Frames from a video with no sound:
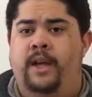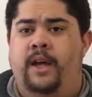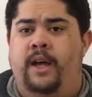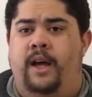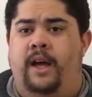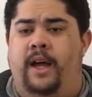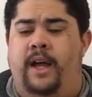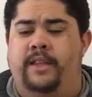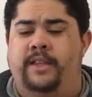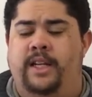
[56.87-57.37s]

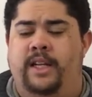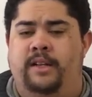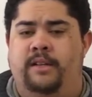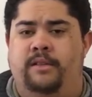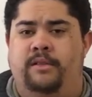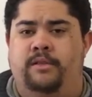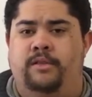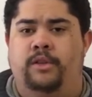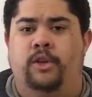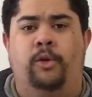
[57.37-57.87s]
And
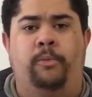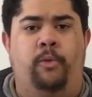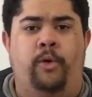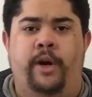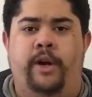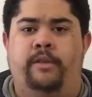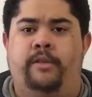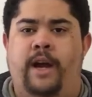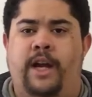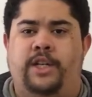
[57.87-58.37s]
then a little more
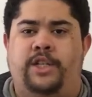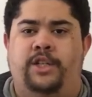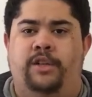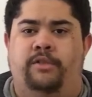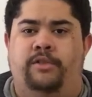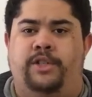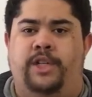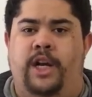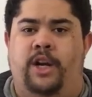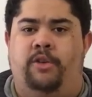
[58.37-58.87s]
interaction on
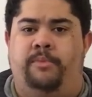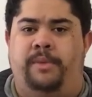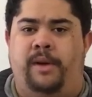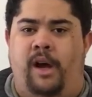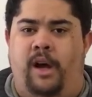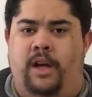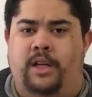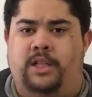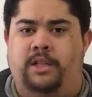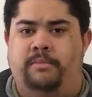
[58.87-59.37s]
the channel would be
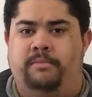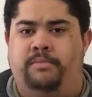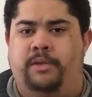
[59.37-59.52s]
awesome.